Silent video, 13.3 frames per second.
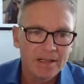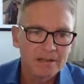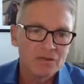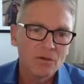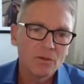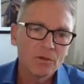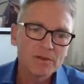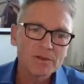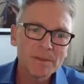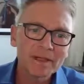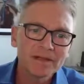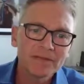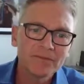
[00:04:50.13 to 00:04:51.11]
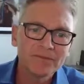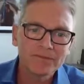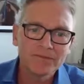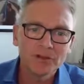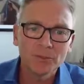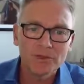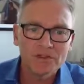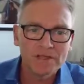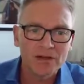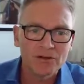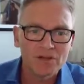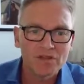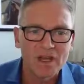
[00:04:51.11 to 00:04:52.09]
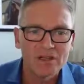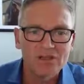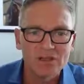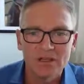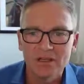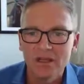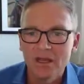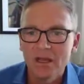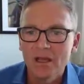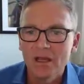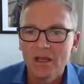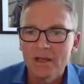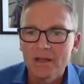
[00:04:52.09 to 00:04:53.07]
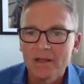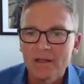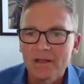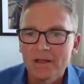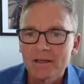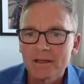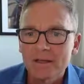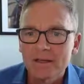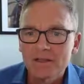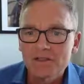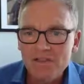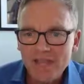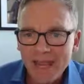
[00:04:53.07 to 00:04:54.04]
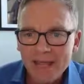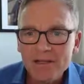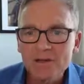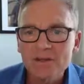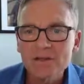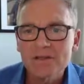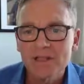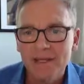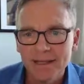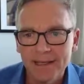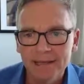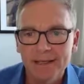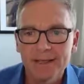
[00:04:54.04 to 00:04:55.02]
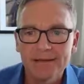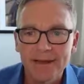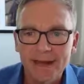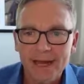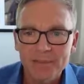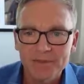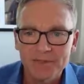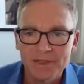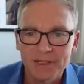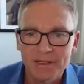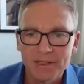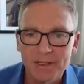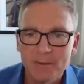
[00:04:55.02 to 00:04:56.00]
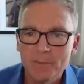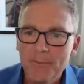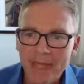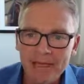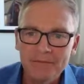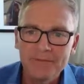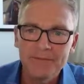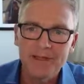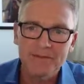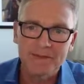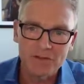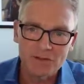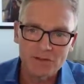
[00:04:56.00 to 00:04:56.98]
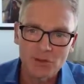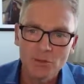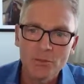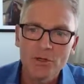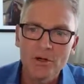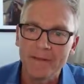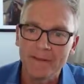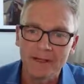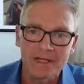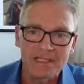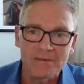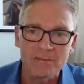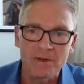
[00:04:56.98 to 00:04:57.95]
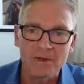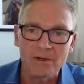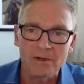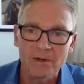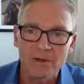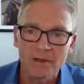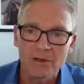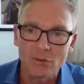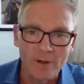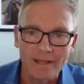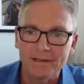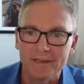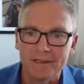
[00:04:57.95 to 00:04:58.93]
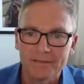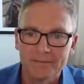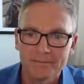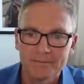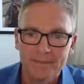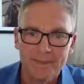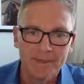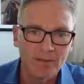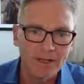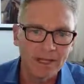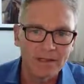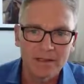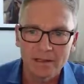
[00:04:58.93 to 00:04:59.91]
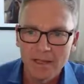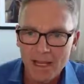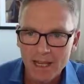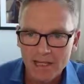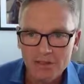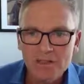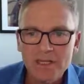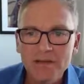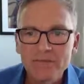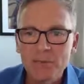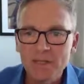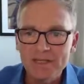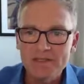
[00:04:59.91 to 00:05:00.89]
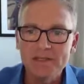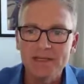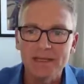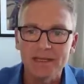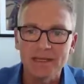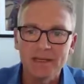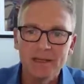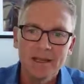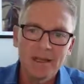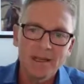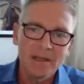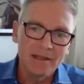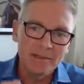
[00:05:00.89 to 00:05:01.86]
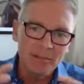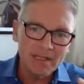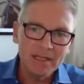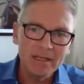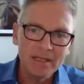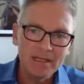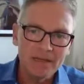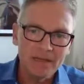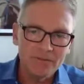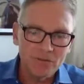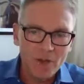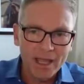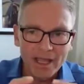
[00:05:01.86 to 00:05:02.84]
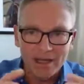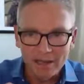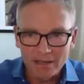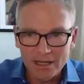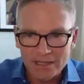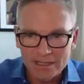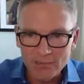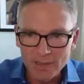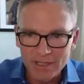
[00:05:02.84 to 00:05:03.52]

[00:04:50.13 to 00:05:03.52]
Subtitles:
So with respect to fieldbus standardization, standards that get adopted benefit the consumer and the customer greatly. Okay, just think of the PC. In the beginning, if you had a custom